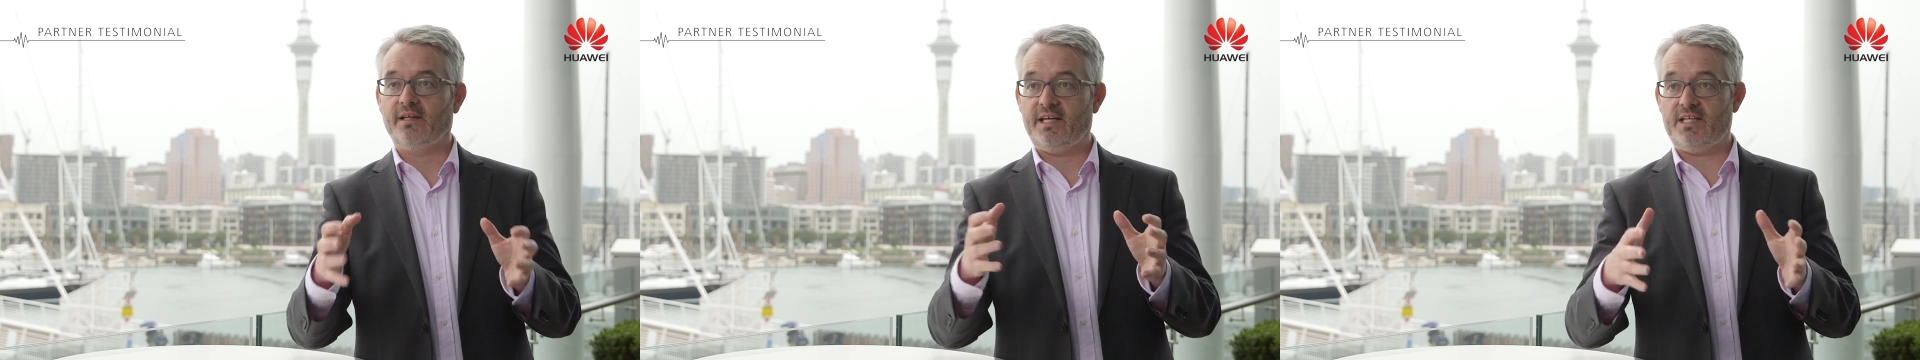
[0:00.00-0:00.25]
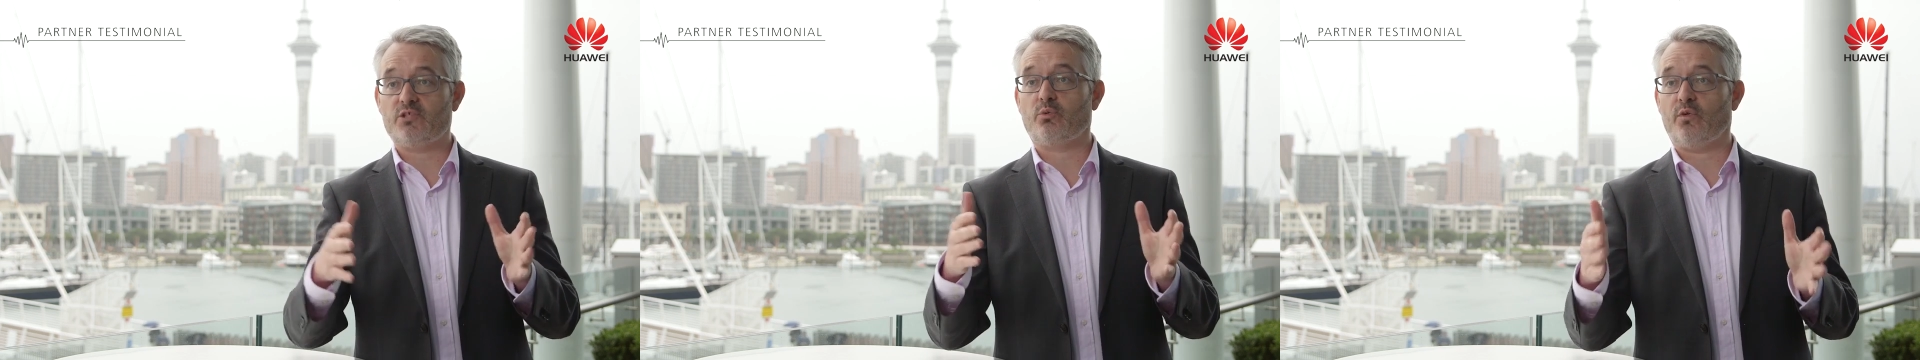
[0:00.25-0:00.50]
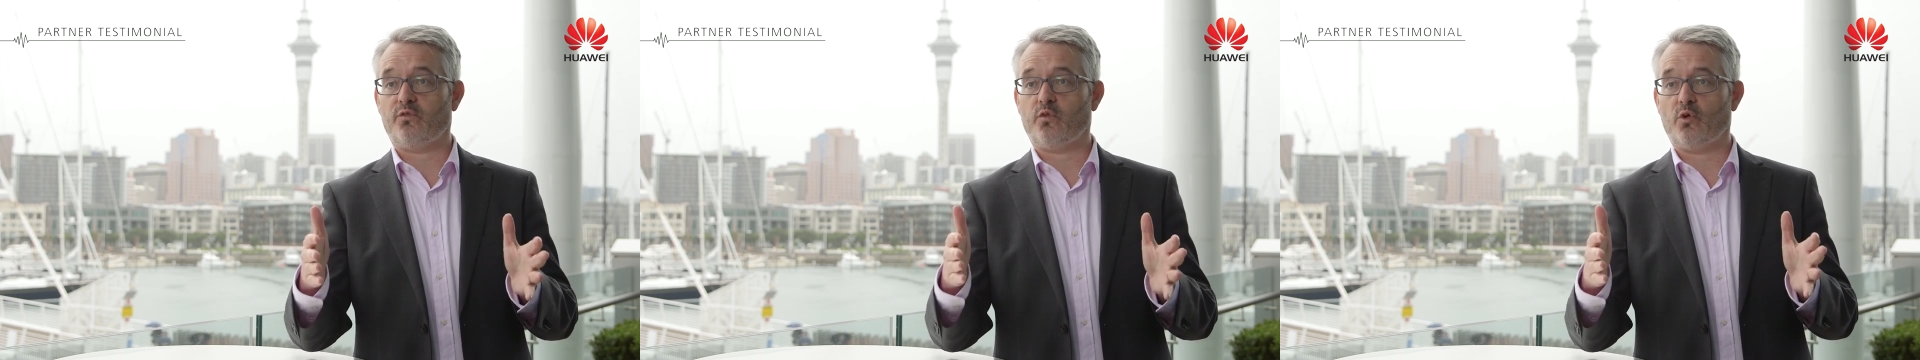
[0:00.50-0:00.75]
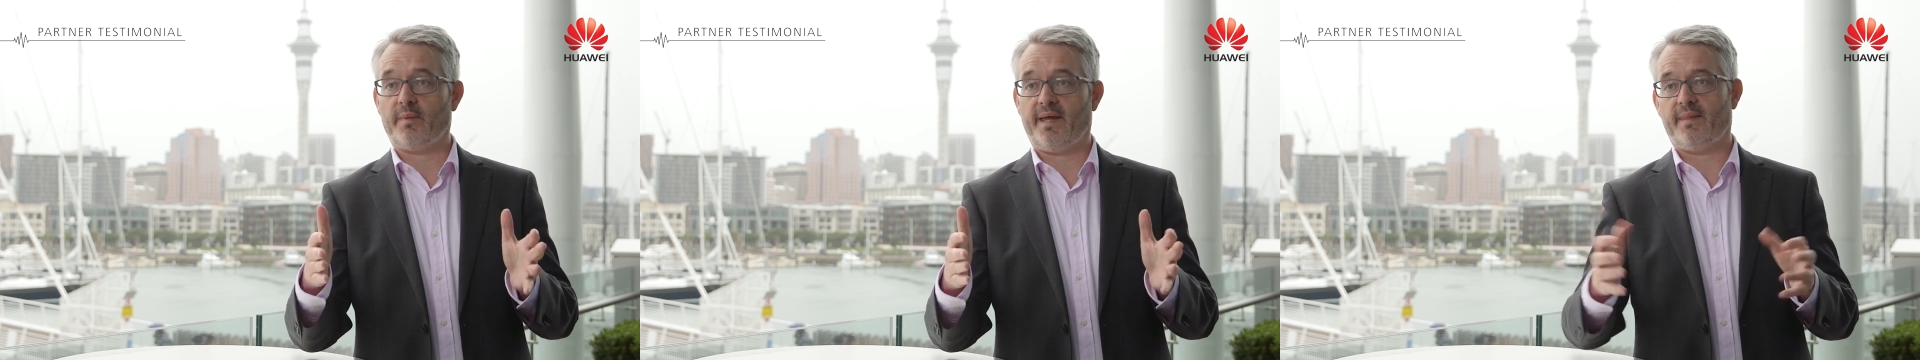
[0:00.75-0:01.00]
into a
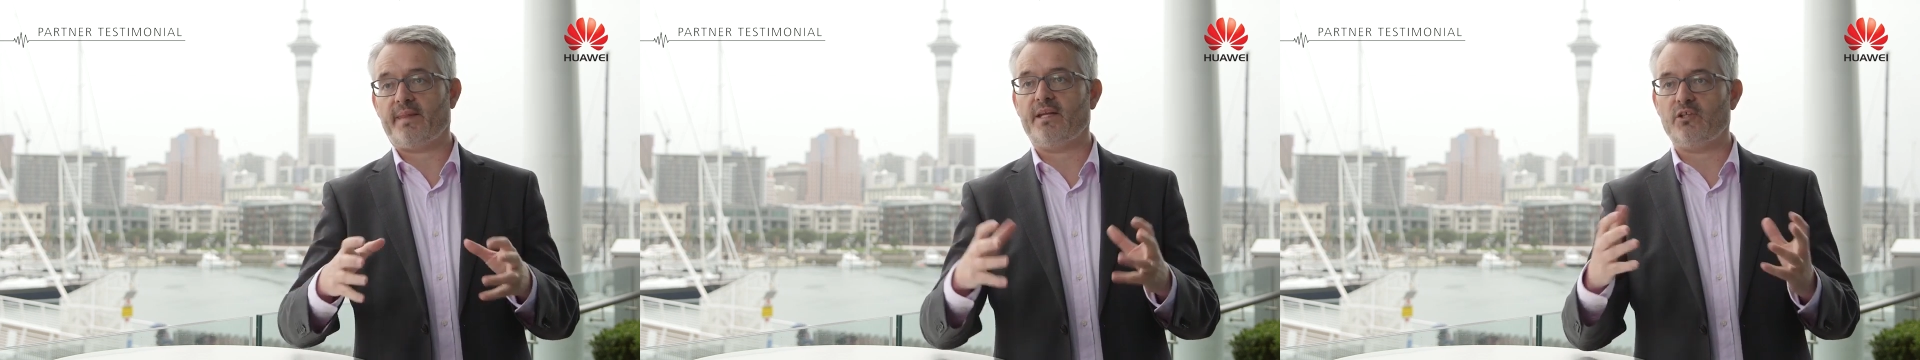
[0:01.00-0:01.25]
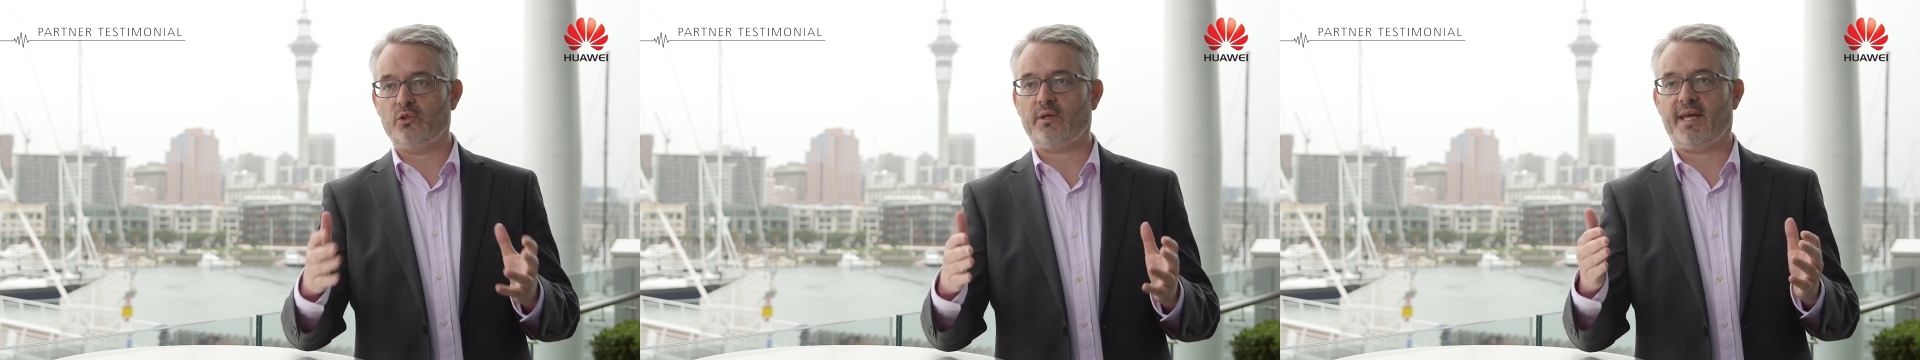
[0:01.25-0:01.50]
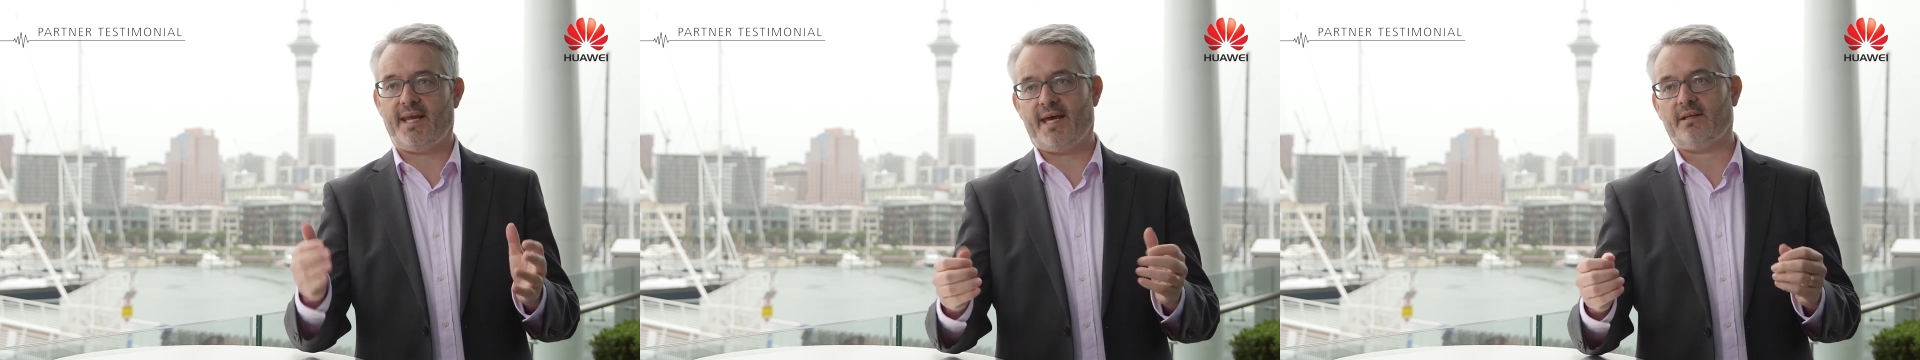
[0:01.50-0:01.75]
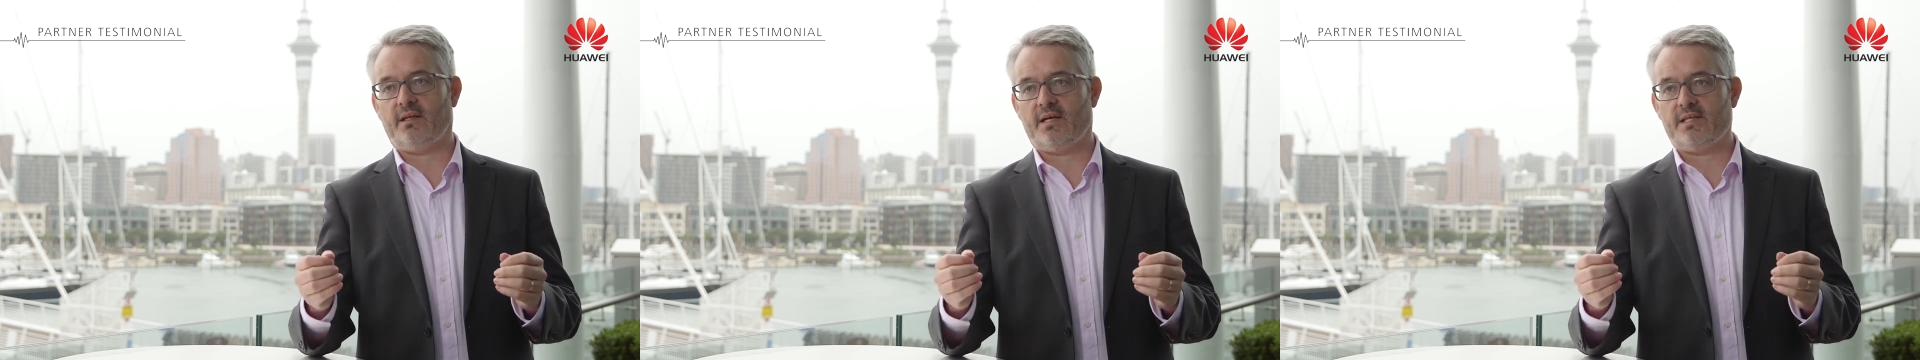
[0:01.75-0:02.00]
format that you can
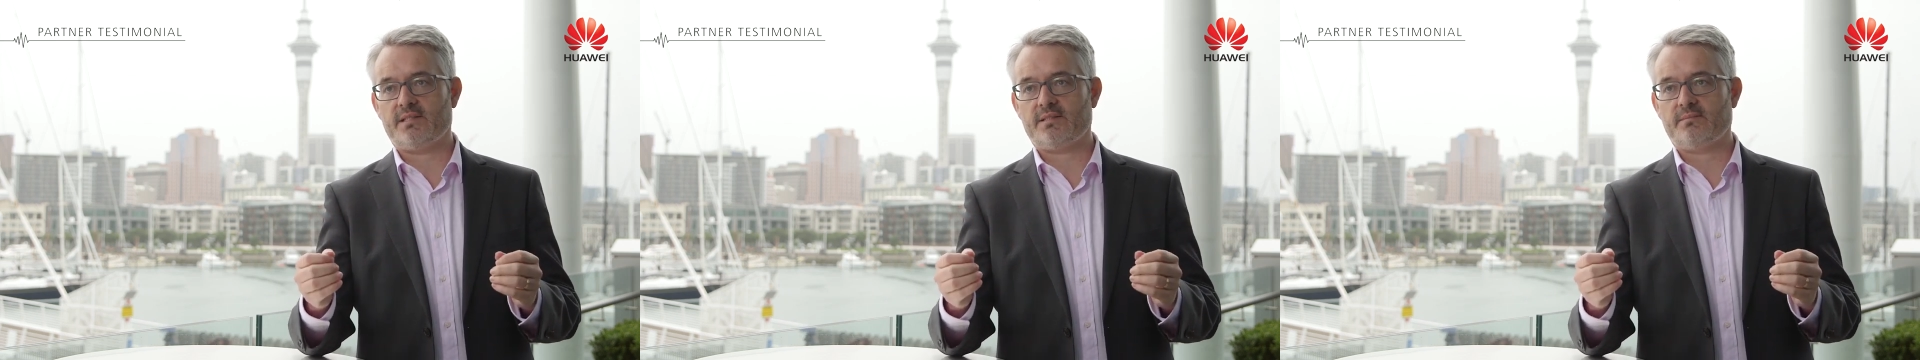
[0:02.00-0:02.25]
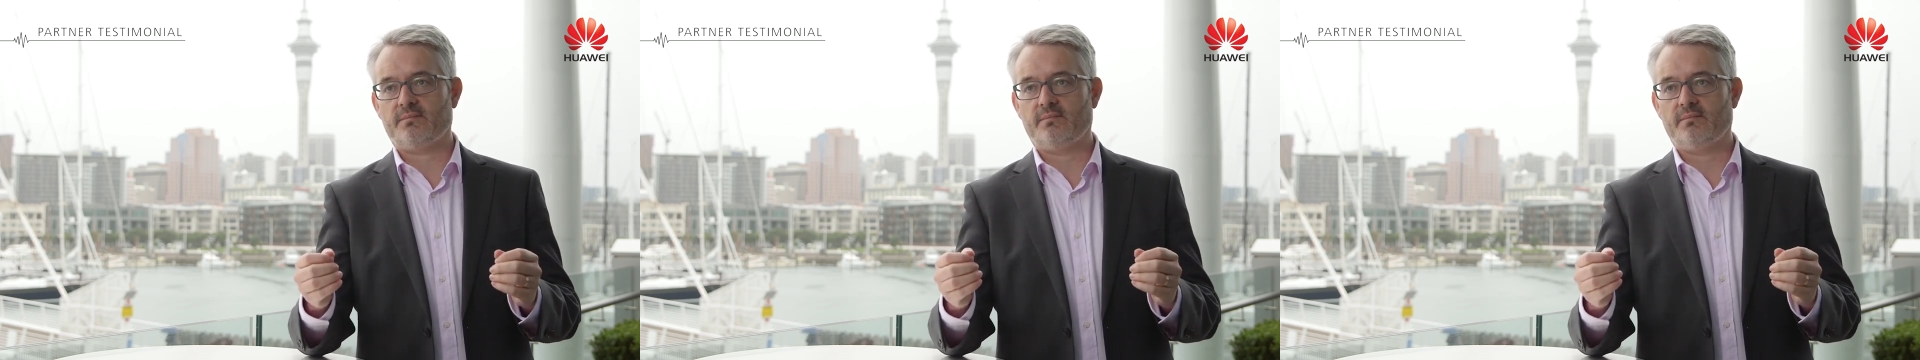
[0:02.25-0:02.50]
analyze.